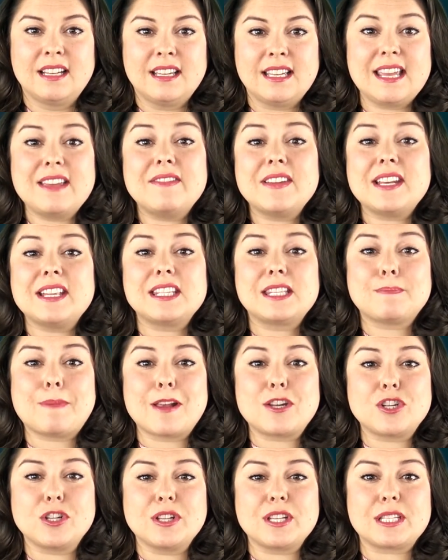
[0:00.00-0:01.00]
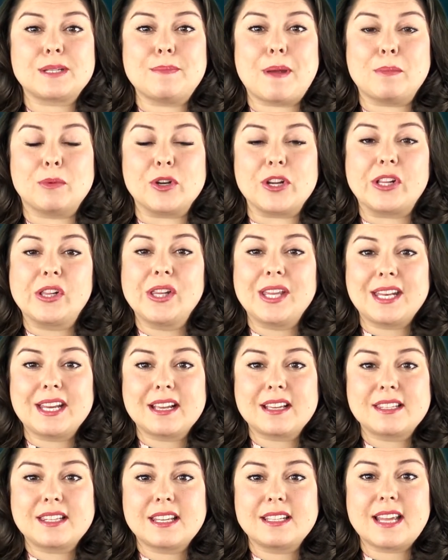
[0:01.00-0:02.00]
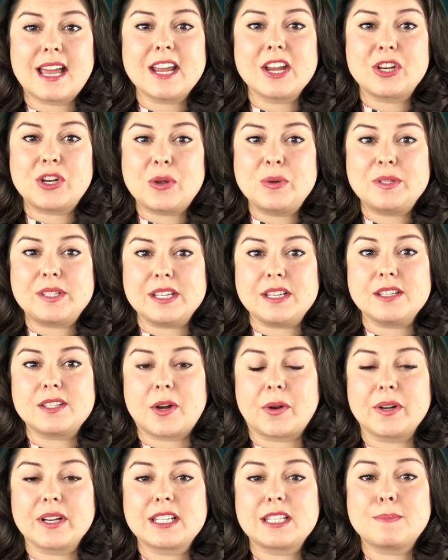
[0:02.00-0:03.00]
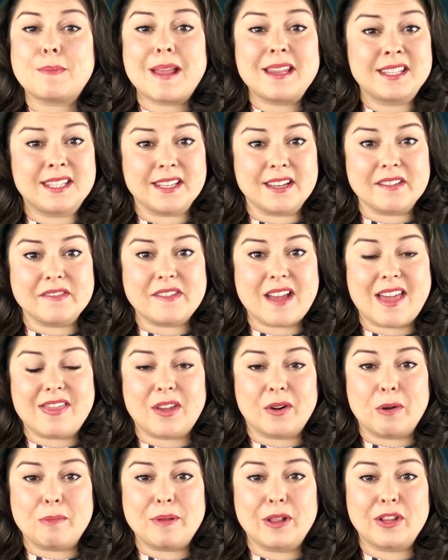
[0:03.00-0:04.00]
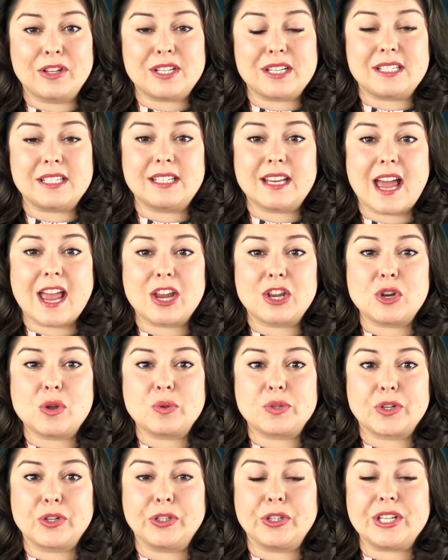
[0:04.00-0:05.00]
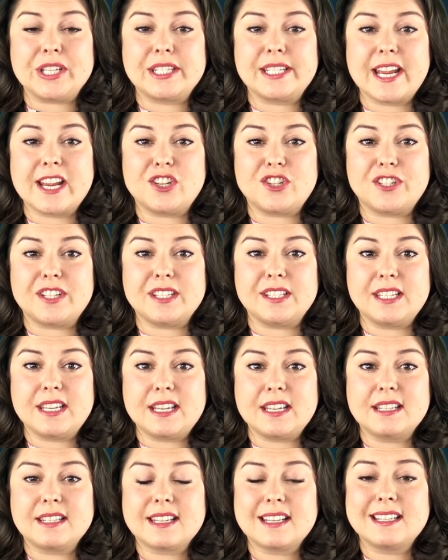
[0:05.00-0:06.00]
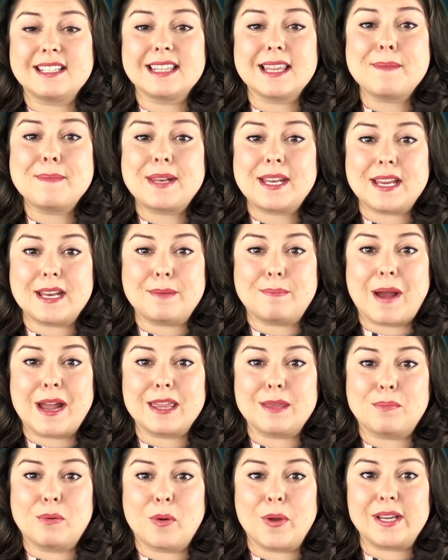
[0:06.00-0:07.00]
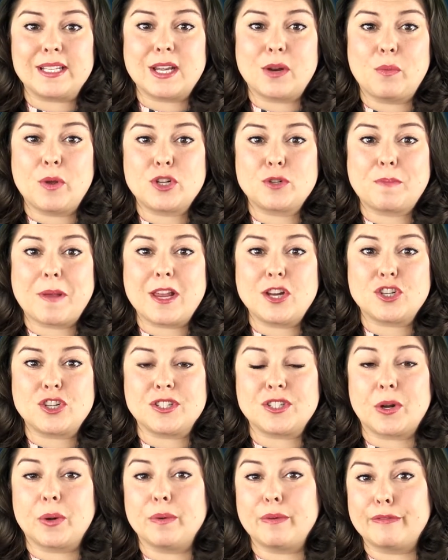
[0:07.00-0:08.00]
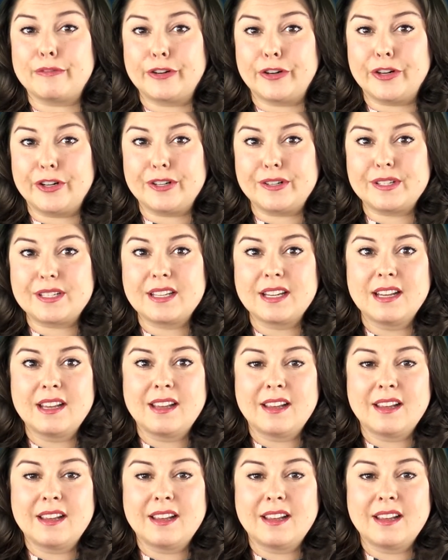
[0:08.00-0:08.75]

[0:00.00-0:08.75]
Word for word: Even in specialist memory clinics, diagnoses are expensive and their ability to diagnose early-stage disease is limited by the point at which patients are referred.